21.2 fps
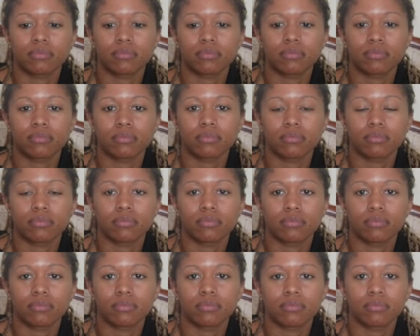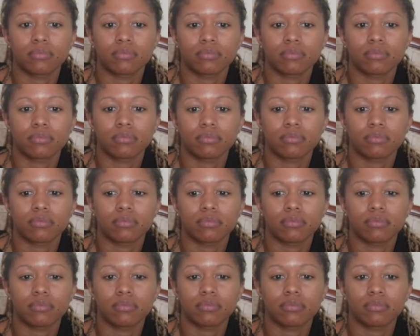
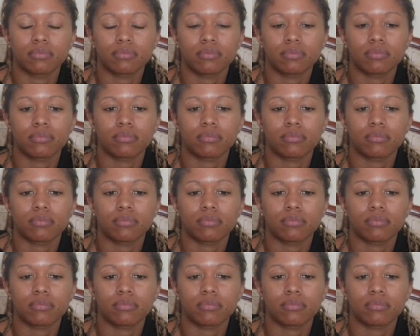[no speech]